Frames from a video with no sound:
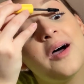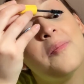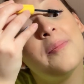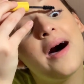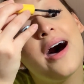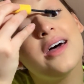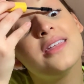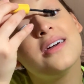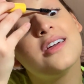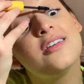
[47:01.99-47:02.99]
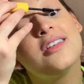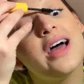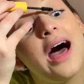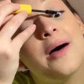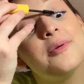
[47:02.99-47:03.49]
a bad
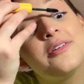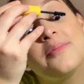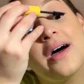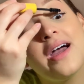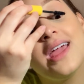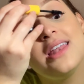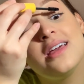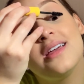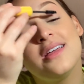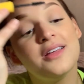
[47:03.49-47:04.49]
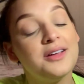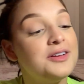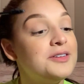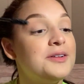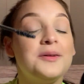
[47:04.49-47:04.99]
habit of mine,
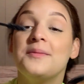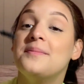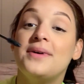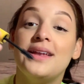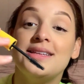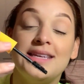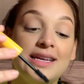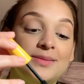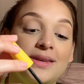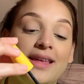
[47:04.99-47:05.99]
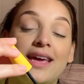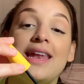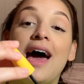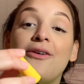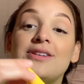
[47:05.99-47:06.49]
but it takes me like an
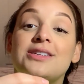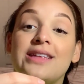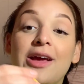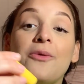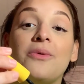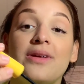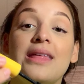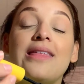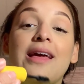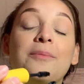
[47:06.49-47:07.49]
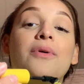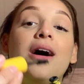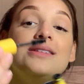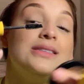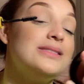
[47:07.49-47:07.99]
hour to like really like
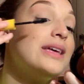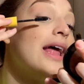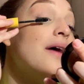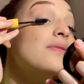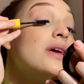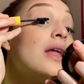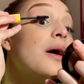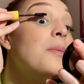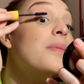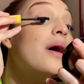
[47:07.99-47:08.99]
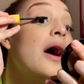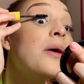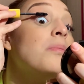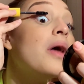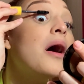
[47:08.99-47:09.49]
process that I have to get up.
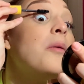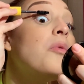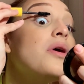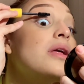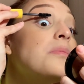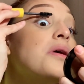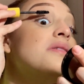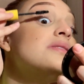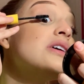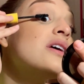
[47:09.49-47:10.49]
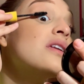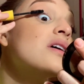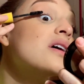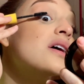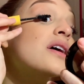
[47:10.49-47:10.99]
I'm not a morning person
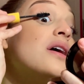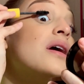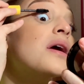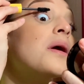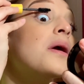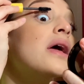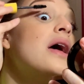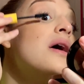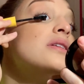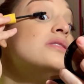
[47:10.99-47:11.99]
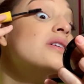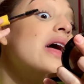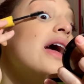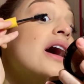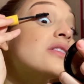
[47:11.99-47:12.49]
until
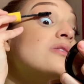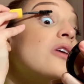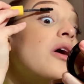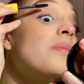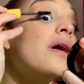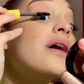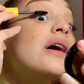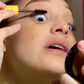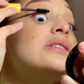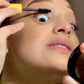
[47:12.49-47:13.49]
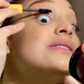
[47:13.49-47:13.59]
I had Starbucks.